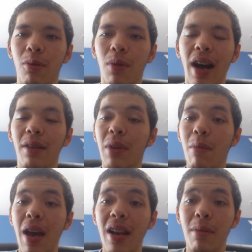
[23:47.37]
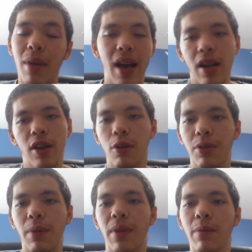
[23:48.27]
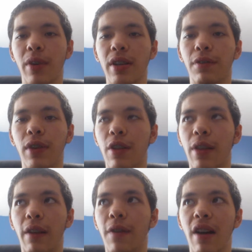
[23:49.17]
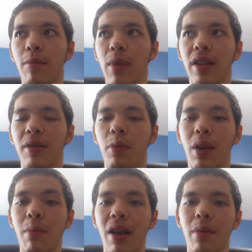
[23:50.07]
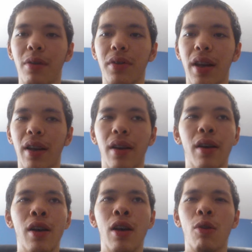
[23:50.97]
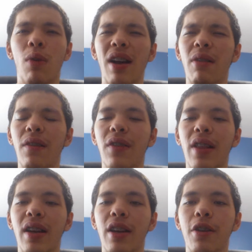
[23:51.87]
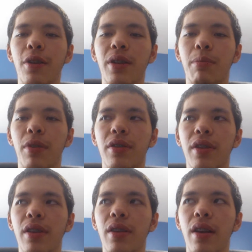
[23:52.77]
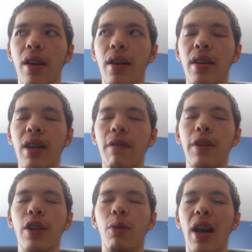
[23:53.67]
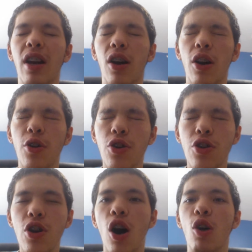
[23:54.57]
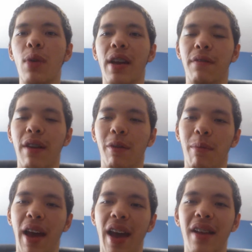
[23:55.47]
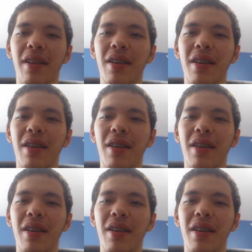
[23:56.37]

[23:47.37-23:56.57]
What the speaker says: when I met him, I didn't know what twin flame was for another like 5 months. But when I met him, I was like, why do I feel like I know this person, even though I know we have never met?